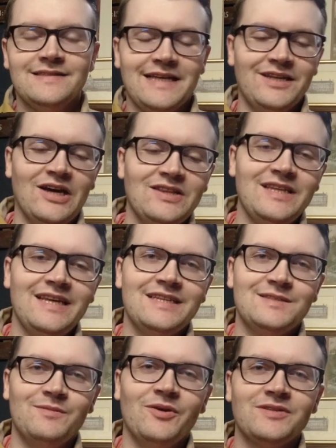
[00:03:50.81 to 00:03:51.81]
Is that not the
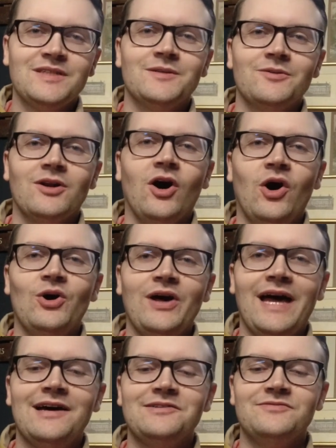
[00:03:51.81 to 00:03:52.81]
experience that we want to all
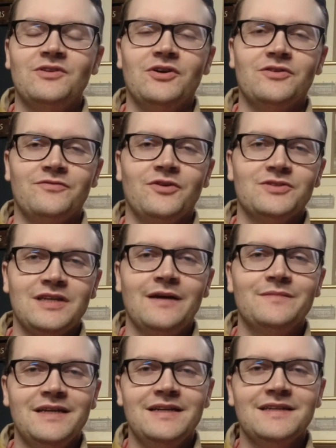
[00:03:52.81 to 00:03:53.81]
have on our first
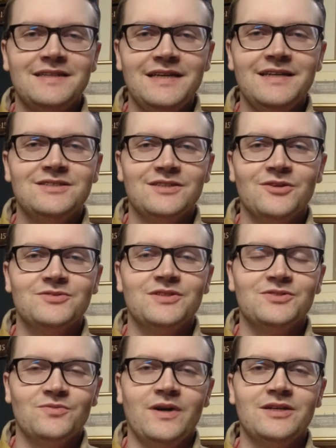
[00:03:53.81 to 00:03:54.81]
time getting to teach in those
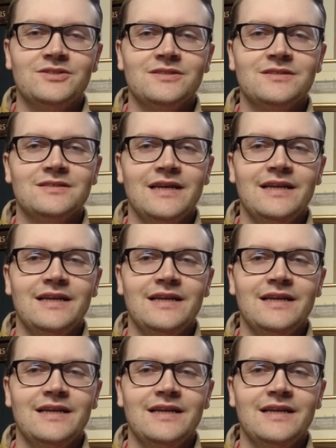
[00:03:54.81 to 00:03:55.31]
situations?